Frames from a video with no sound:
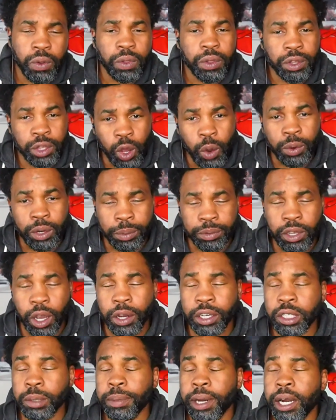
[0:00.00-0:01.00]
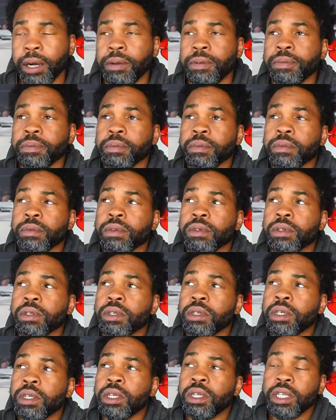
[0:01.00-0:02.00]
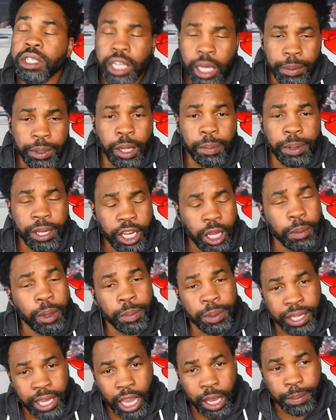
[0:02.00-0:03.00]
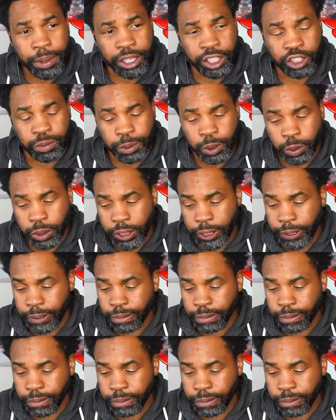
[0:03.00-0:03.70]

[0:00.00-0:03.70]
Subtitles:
what I'm talking about. Then when he beat him, he became undisputed.